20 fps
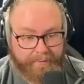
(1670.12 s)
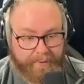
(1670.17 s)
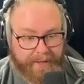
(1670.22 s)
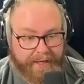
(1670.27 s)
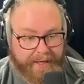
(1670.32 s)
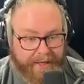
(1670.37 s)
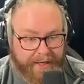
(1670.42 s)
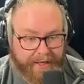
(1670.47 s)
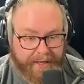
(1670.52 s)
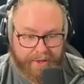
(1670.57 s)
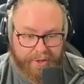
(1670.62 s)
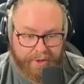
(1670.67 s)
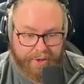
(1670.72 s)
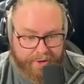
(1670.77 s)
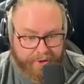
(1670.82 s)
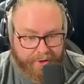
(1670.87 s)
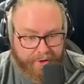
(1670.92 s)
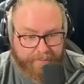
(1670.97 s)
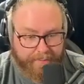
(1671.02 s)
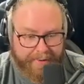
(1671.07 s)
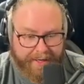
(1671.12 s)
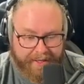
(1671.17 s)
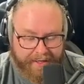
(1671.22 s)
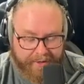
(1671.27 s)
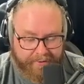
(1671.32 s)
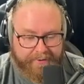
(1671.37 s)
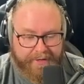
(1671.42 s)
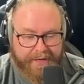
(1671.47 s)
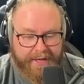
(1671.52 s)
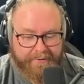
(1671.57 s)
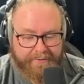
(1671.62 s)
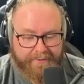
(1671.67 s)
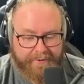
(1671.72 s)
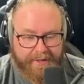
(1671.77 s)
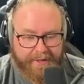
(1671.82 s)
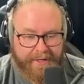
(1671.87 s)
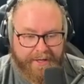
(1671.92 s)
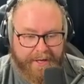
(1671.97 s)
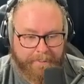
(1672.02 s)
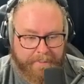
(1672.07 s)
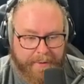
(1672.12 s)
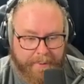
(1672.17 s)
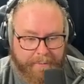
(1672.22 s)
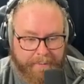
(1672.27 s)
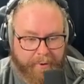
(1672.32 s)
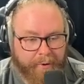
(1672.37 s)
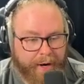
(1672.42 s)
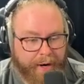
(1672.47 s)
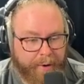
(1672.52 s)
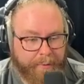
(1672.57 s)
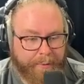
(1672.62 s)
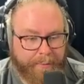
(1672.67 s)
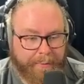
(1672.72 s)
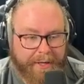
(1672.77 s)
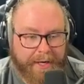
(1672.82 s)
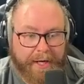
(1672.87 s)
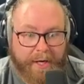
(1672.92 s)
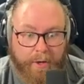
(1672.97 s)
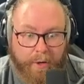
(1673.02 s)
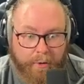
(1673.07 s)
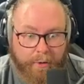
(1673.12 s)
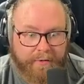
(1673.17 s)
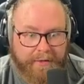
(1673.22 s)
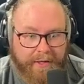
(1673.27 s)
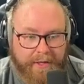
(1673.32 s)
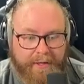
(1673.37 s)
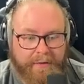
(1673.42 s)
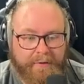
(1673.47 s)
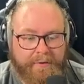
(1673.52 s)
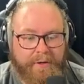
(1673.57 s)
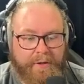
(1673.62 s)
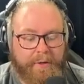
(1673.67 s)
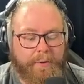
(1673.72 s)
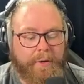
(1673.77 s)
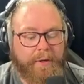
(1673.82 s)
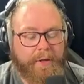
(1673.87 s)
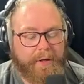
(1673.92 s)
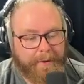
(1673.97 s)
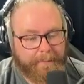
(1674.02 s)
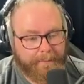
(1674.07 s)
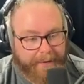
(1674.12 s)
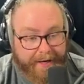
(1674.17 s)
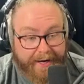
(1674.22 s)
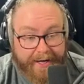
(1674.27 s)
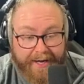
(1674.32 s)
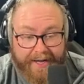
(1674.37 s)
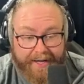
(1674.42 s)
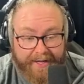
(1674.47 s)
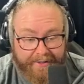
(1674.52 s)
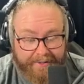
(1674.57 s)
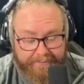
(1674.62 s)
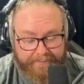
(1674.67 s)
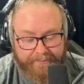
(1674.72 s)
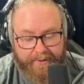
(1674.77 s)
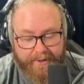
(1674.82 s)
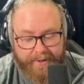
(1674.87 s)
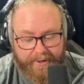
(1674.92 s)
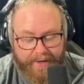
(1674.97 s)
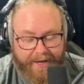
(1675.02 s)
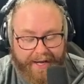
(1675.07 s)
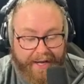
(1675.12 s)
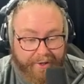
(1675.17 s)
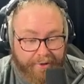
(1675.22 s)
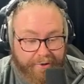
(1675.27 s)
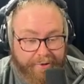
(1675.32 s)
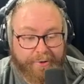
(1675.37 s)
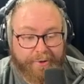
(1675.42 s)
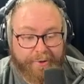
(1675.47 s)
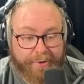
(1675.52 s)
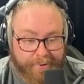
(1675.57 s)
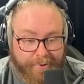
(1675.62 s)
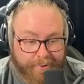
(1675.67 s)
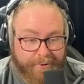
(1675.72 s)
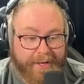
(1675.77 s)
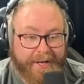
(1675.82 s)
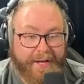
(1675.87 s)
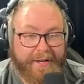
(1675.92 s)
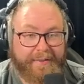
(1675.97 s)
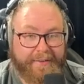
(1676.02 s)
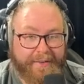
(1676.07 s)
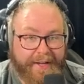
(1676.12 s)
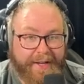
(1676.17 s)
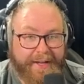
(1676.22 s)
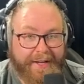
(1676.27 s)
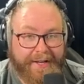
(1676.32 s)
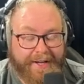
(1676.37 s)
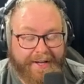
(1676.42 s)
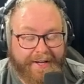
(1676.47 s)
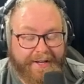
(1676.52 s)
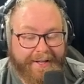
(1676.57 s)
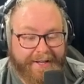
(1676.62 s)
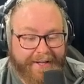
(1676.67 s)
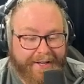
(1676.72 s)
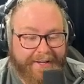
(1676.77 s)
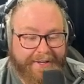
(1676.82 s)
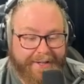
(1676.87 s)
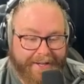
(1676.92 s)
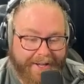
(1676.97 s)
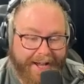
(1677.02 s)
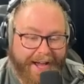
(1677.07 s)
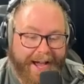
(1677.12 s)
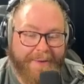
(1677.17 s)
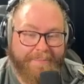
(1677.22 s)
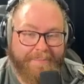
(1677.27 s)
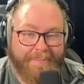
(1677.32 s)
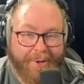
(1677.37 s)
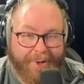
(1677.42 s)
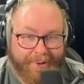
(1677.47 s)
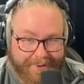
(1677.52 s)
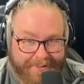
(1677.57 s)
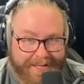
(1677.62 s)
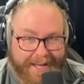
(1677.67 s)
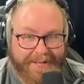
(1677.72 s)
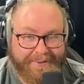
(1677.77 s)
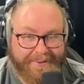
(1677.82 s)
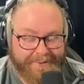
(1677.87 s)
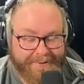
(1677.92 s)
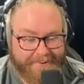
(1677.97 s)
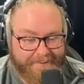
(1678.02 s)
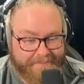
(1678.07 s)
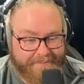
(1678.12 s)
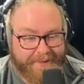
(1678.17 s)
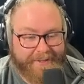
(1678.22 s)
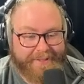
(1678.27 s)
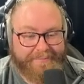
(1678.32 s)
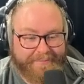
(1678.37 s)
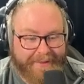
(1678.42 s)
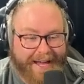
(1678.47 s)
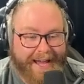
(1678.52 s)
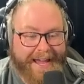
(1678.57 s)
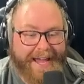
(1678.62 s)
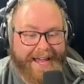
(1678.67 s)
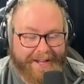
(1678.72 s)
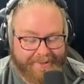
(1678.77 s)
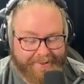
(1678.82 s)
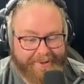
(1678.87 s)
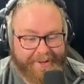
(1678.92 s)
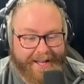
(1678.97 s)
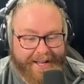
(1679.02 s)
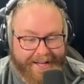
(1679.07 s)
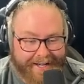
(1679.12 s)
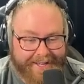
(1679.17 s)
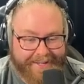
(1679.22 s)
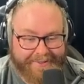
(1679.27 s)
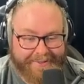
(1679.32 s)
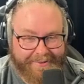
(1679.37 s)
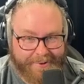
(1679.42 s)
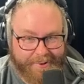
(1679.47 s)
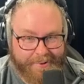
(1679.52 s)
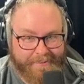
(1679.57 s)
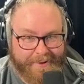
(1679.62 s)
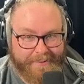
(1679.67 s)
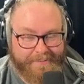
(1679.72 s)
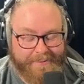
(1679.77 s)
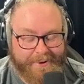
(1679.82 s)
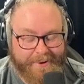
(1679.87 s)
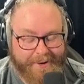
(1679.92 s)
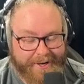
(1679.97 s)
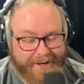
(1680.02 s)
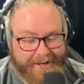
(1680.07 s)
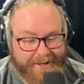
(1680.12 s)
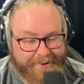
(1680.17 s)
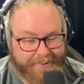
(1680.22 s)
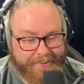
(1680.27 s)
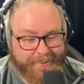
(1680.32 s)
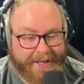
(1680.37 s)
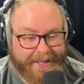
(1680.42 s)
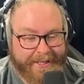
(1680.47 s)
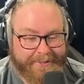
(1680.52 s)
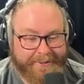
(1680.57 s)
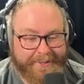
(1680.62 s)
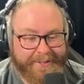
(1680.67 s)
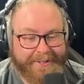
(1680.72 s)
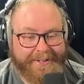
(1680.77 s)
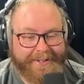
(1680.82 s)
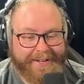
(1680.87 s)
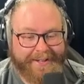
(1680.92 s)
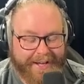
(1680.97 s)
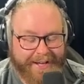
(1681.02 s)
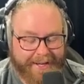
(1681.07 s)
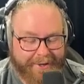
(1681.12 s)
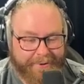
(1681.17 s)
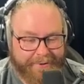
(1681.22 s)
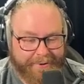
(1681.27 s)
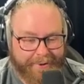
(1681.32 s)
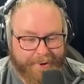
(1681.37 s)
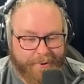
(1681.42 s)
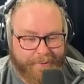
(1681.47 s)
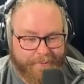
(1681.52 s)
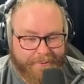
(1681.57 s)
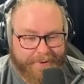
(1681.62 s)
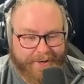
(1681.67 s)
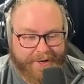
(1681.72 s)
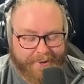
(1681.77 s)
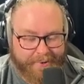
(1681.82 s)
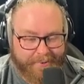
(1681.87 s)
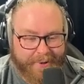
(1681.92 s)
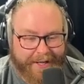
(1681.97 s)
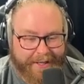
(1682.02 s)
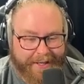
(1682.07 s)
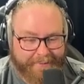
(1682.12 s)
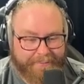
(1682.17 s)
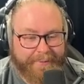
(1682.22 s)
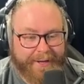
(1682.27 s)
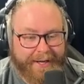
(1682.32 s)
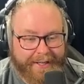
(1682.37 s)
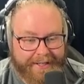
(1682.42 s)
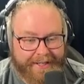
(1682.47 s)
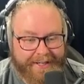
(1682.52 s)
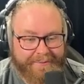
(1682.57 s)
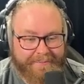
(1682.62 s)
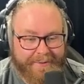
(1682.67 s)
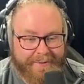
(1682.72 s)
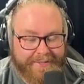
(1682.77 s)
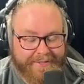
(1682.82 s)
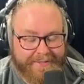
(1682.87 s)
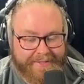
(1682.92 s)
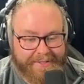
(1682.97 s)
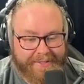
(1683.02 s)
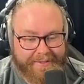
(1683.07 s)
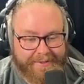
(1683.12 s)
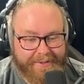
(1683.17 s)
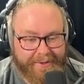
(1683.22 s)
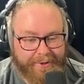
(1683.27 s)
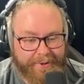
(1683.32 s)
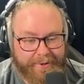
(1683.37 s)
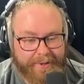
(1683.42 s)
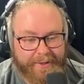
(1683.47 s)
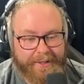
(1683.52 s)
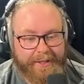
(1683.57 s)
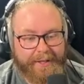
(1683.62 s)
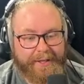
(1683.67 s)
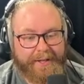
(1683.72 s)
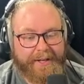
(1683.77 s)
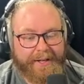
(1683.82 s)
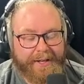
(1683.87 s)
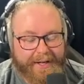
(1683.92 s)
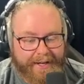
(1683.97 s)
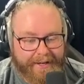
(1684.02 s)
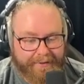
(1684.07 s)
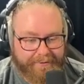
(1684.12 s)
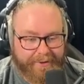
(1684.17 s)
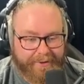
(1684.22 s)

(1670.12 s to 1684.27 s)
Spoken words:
like in the gym, I lift heavy, and people around me like, "Oh, take it slow." But I assure you guys, I'm not that stupid. I listen to my body as well. I know pretty well my limits. So I've